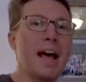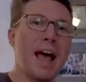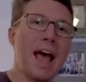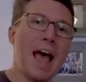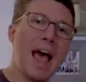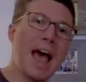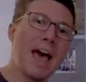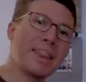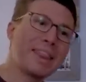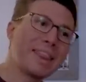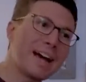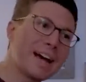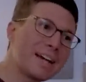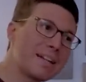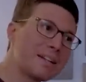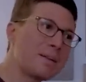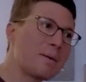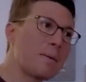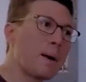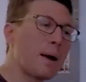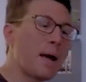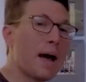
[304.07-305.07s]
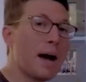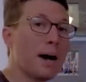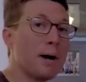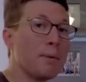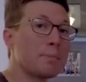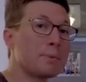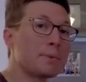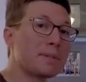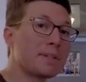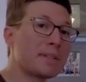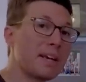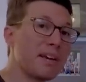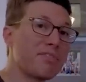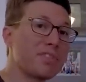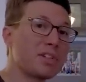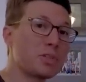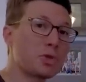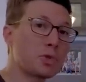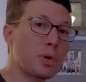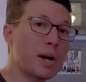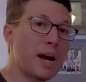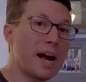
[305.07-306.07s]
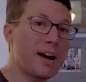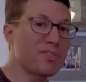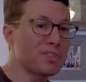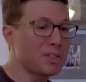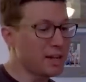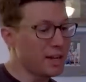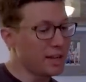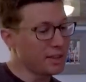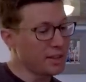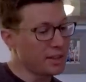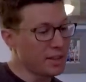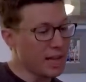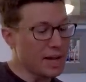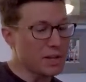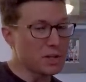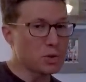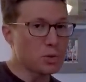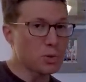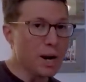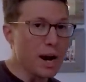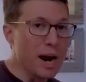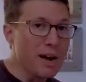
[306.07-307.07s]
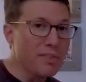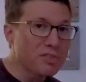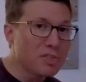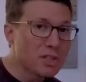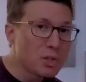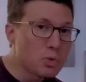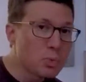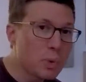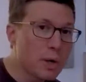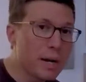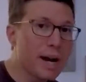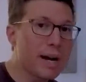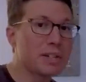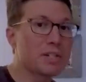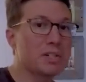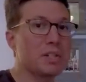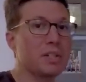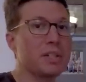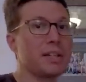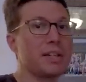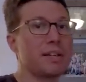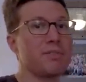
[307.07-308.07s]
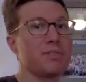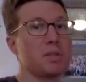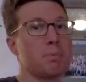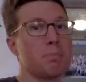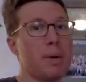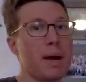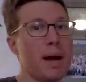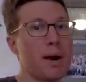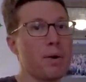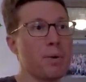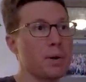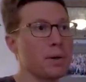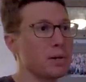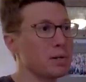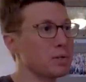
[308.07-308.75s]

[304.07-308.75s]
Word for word: and that helps give it draft, and then that draft is what actually gives it power.